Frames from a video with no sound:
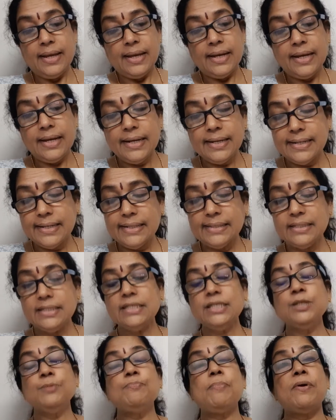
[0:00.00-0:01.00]
It is
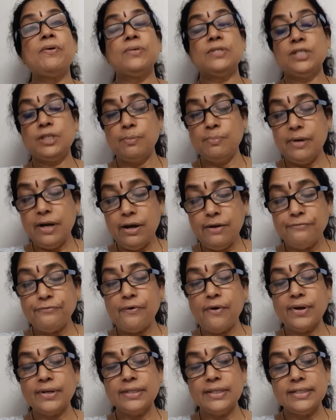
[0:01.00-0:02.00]
responsible
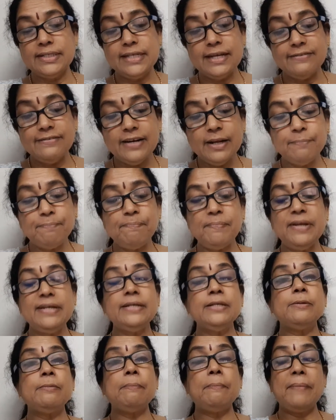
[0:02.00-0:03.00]
for the
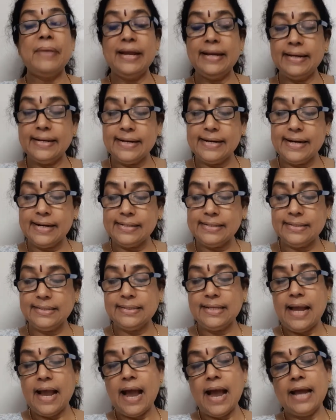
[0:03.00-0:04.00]
development,
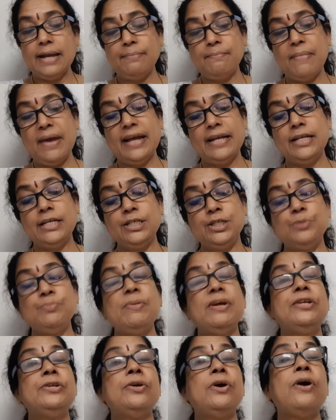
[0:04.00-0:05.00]
maintenance and
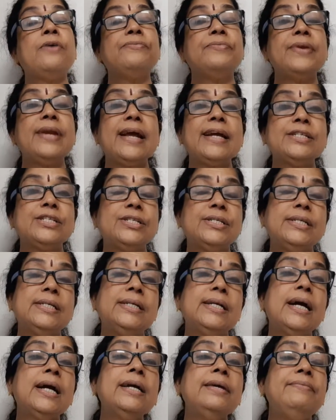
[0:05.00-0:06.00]
management of
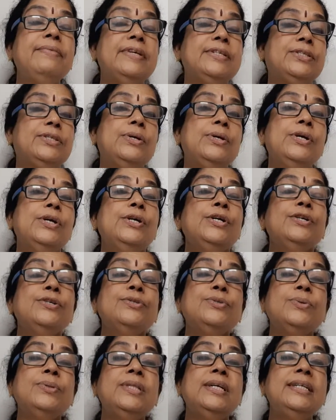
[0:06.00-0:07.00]
national highways.
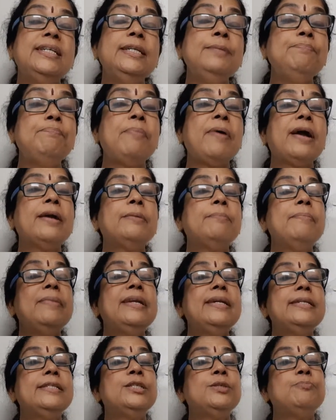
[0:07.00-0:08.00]
So the
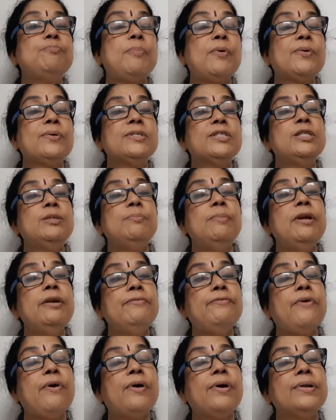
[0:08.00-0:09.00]
department responsible
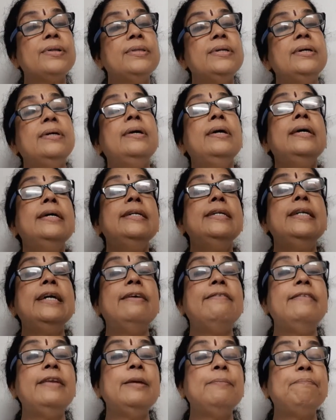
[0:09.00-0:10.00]
for the
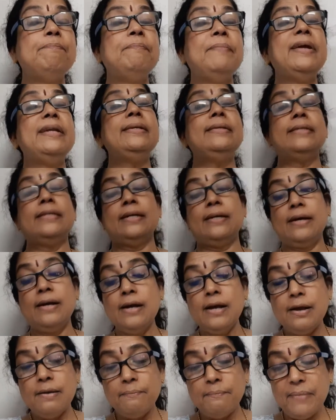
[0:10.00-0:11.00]
development,
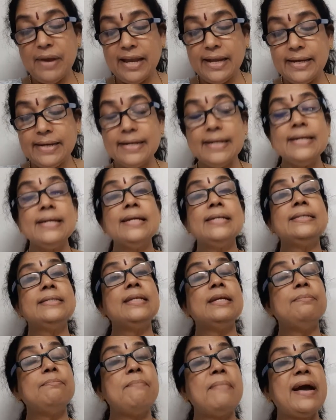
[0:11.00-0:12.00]
maintenance
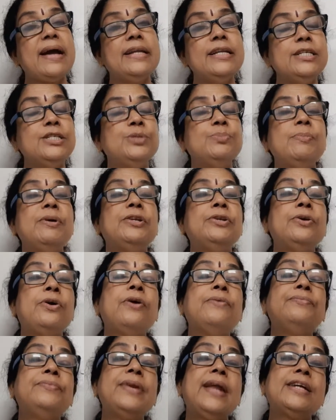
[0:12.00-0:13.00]
and management
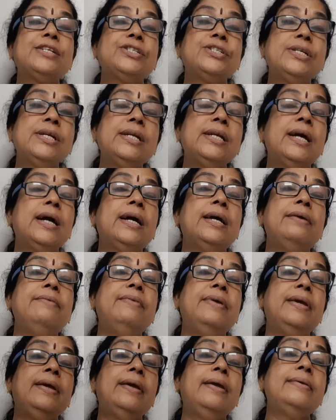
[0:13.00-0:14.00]
of national
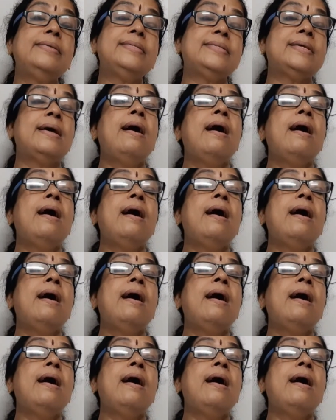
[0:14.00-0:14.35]
highways